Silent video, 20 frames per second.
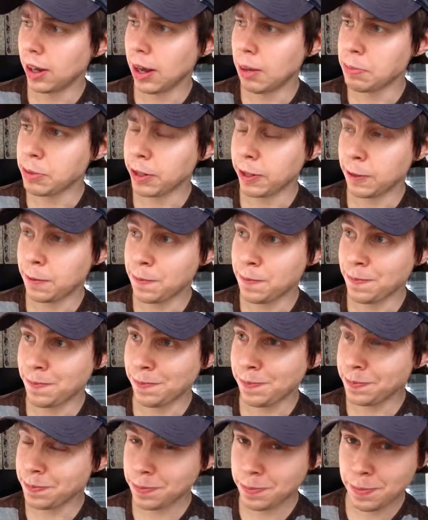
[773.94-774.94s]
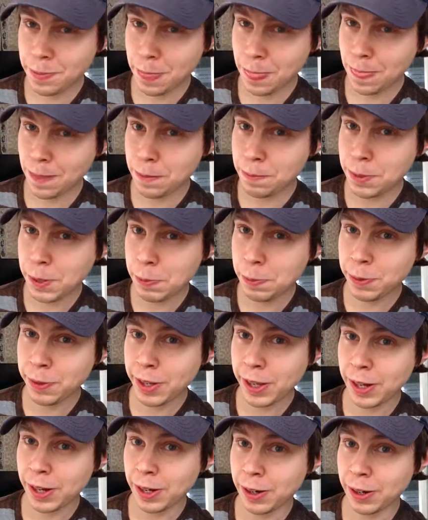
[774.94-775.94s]
I mean, people
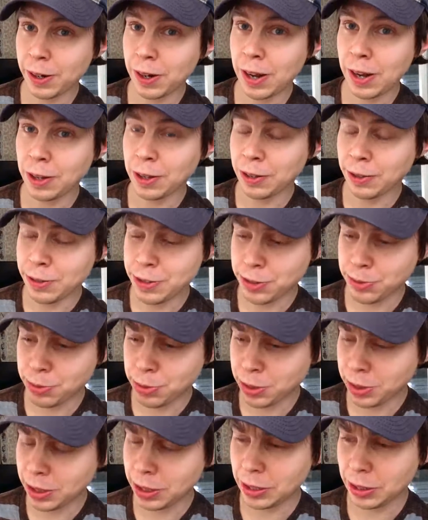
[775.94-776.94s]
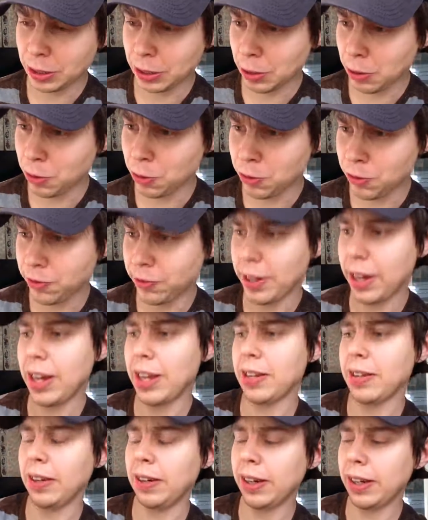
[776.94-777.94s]
that are on these really
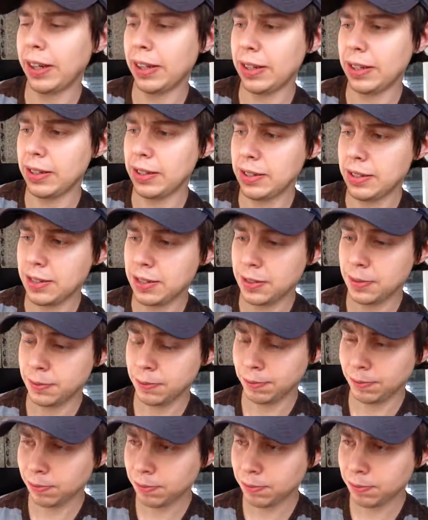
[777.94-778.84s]
low-fat diets